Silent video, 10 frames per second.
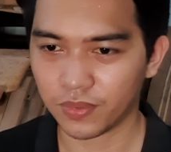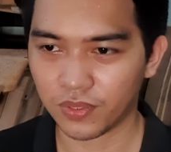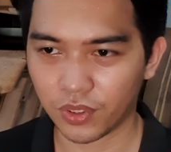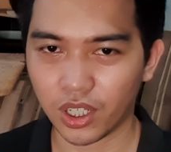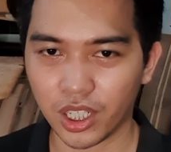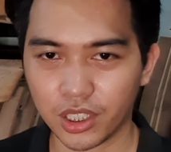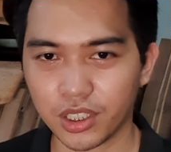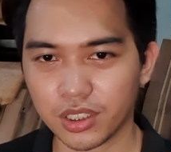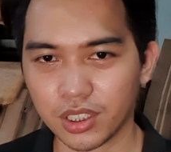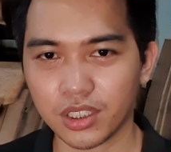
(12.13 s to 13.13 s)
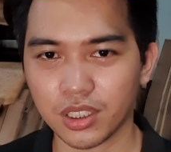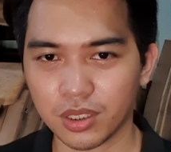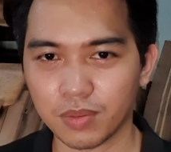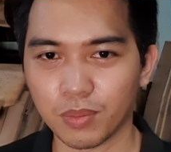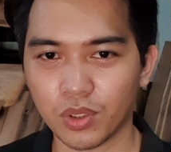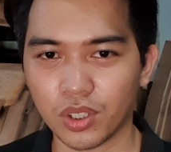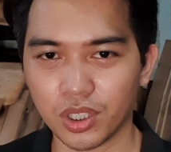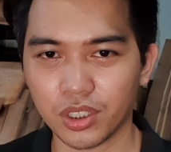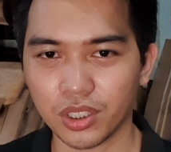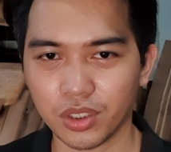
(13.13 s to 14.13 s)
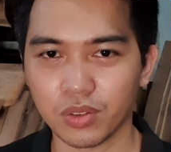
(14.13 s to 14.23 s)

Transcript: for others, this is more,